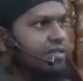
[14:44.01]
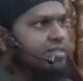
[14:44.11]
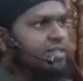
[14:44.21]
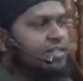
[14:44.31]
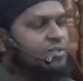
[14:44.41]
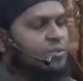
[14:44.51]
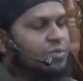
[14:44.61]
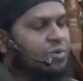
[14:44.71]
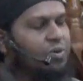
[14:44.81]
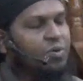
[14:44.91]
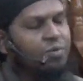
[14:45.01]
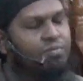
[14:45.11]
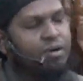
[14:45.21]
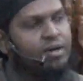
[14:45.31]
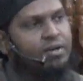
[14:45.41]
He says, O
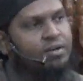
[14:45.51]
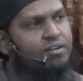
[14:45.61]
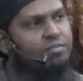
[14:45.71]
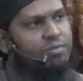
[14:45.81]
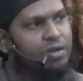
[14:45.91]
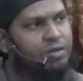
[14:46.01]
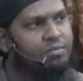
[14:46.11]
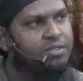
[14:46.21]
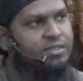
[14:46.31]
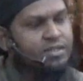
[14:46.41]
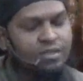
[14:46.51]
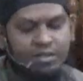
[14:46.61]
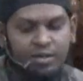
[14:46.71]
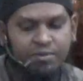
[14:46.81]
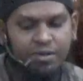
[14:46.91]
Ummah of Muhammad
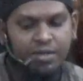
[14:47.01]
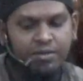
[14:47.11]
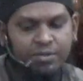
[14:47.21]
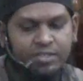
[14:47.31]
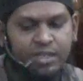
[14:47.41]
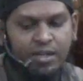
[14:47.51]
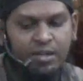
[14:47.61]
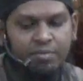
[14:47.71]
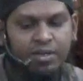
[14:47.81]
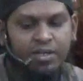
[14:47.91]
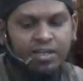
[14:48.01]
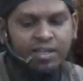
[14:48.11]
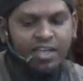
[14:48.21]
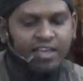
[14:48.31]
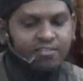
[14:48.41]
sallallahu alaihi wasallam,
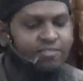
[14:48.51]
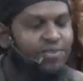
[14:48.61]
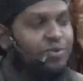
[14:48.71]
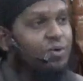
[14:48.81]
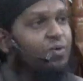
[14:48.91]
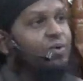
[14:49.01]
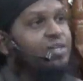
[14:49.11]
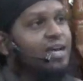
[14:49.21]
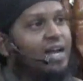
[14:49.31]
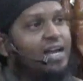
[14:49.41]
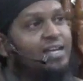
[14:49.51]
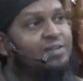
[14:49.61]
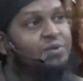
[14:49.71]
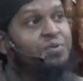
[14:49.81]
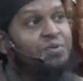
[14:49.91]
if you know what
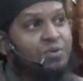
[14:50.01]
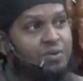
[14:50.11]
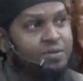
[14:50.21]
I know,